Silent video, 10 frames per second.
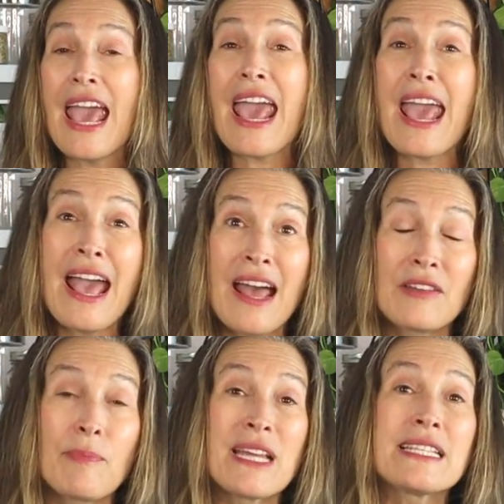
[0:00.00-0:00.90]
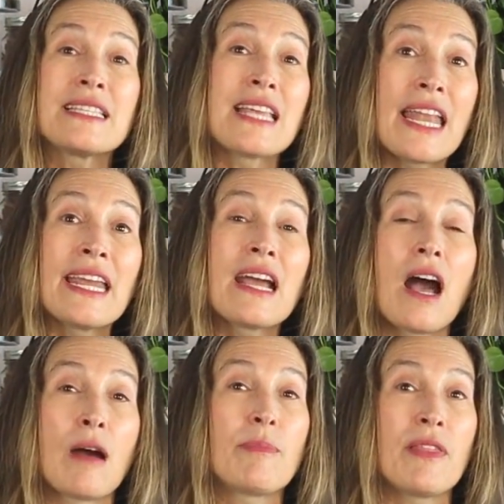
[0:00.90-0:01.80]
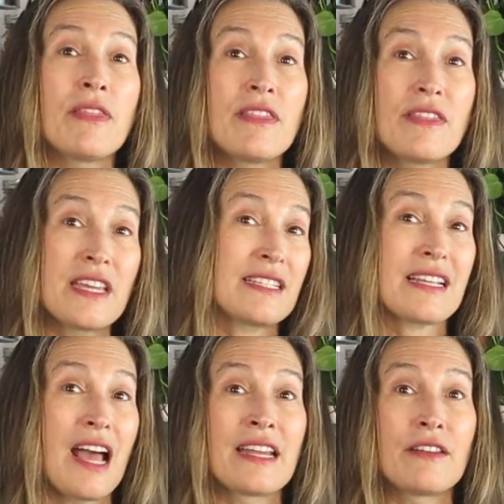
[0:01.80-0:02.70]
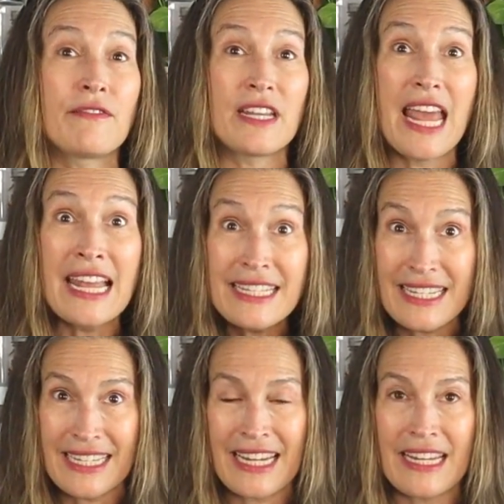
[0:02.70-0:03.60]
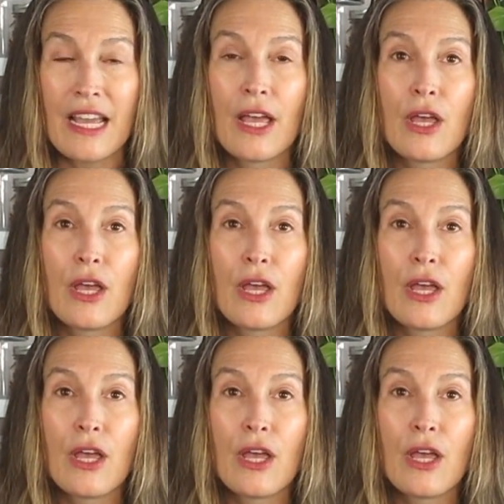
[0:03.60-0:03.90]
And by setting up this kind of an entity,